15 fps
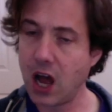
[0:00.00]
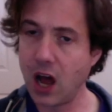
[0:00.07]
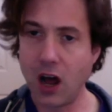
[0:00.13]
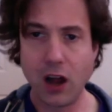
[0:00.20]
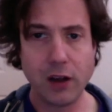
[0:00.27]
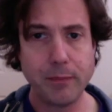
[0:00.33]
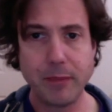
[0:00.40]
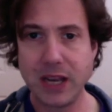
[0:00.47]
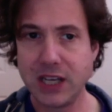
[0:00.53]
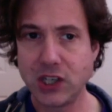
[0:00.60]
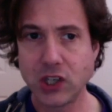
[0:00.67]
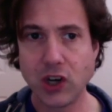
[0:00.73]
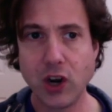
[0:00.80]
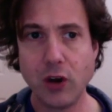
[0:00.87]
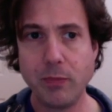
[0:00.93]
all
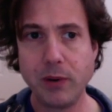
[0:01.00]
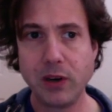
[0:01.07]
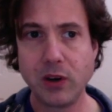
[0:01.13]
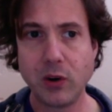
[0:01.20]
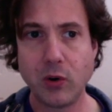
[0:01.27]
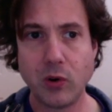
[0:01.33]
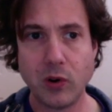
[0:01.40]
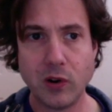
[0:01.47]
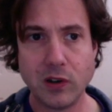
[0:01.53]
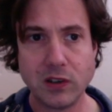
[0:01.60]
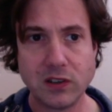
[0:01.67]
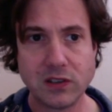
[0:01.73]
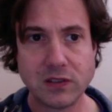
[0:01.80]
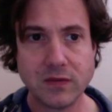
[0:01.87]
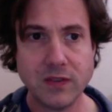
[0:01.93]
major open
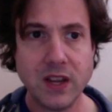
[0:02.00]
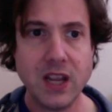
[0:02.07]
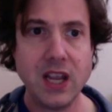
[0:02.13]
chords.